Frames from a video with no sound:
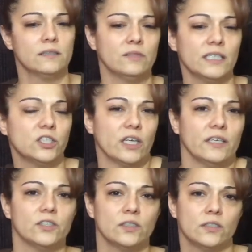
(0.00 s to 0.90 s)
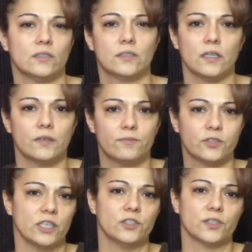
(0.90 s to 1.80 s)
set changes and stuff,
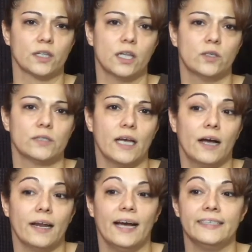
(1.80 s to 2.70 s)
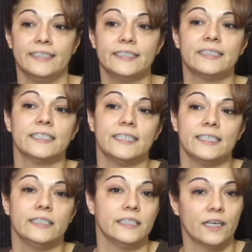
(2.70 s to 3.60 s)
change their clothes out. I did
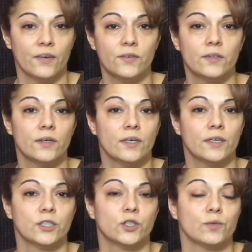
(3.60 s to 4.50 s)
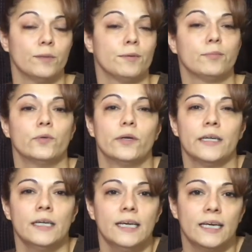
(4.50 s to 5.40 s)
see the other shrimp
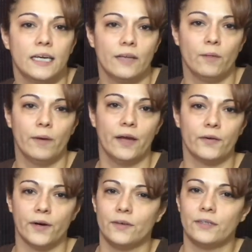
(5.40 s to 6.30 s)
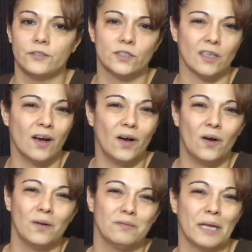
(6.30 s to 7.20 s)
boy in the background. They're just
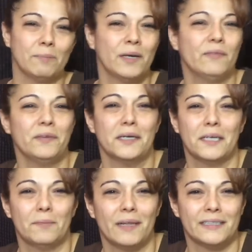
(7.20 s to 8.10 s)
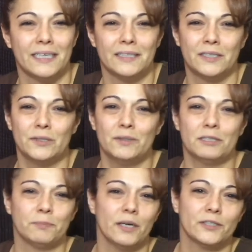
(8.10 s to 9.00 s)
all like puffing it up like they do,
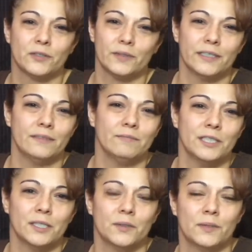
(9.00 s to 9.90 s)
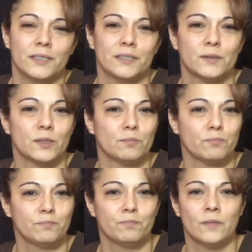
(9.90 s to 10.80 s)
sponsoring, you know, some
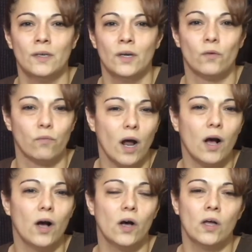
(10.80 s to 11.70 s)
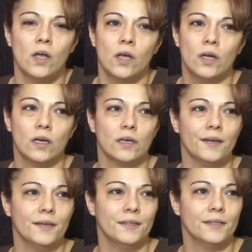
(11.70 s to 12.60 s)
Raw
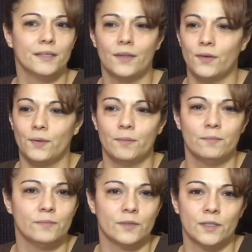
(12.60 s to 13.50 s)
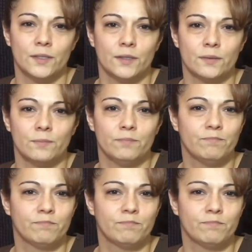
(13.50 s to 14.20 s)
and another, you know,